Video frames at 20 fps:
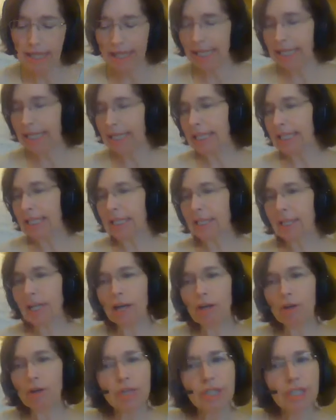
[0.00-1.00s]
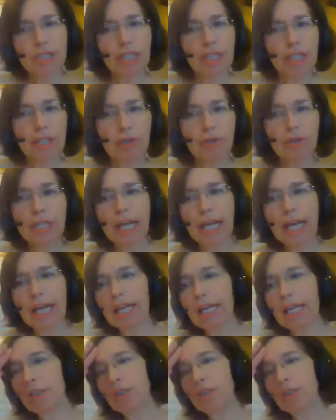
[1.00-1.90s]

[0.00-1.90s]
and any notes that you take,